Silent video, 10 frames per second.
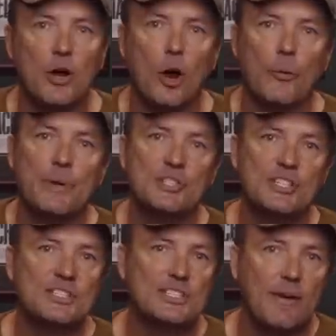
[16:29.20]
the R P
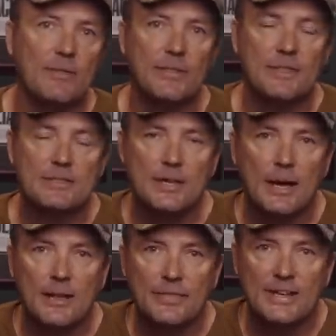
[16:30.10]
G seven,
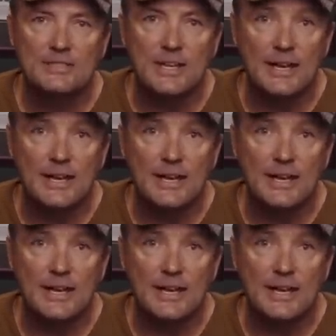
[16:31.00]
uh, things